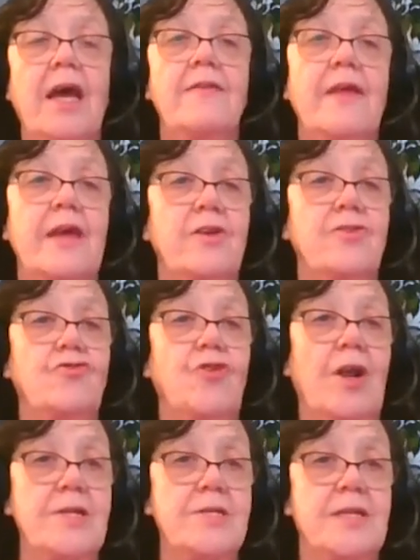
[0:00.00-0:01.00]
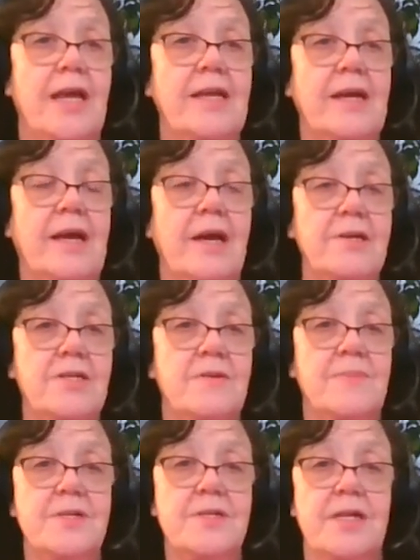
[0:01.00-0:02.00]
They can translate a
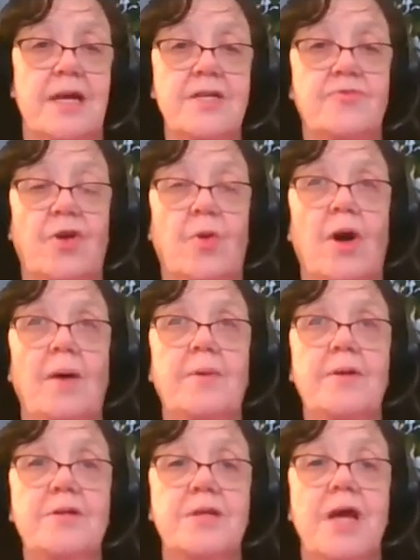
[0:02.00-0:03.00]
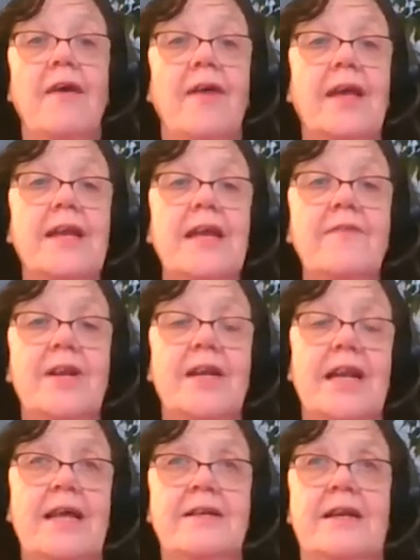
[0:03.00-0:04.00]
customer's slice requirements. They can even
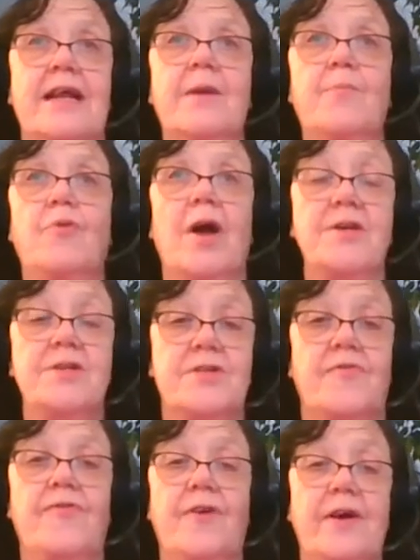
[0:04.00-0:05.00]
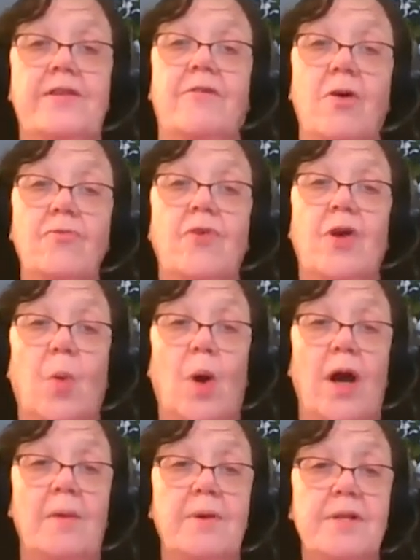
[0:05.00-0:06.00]
let an enterprise define their own
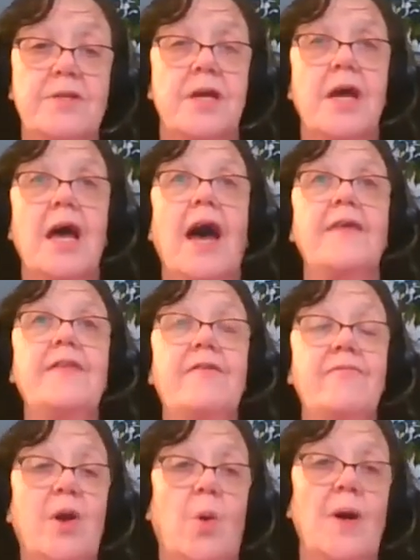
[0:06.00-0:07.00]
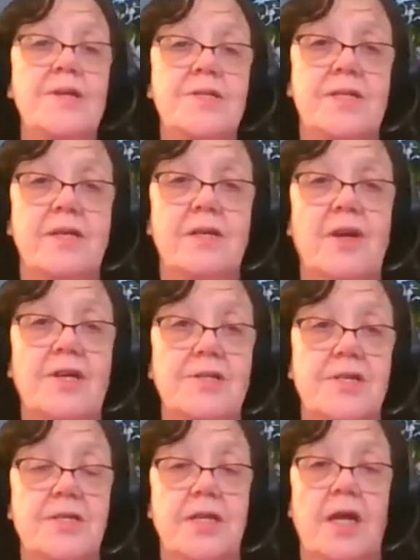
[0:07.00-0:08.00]
requirements and then request it
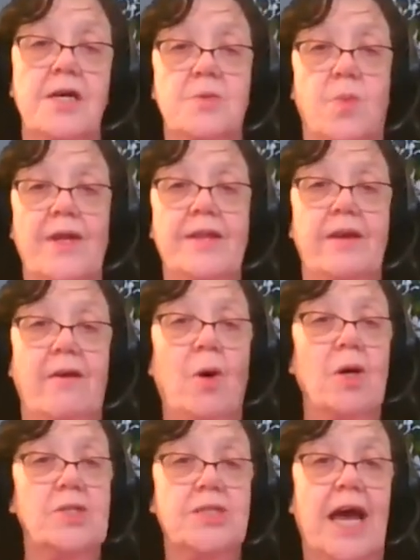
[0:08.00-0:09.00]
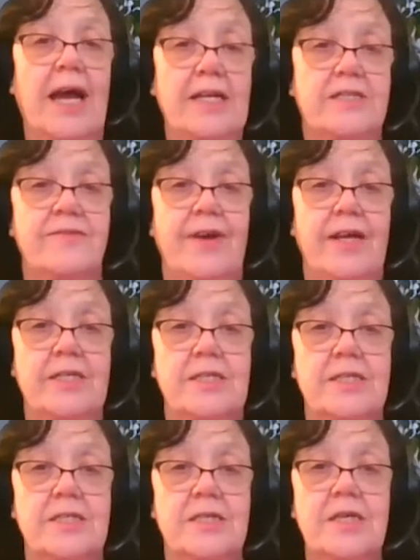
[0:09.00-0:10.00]
as a slice when they want to activate
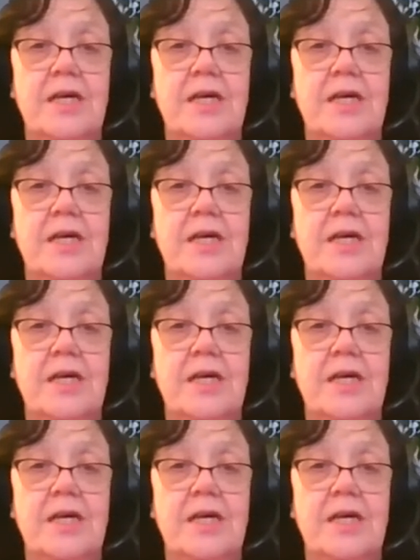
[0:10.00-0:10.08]
it.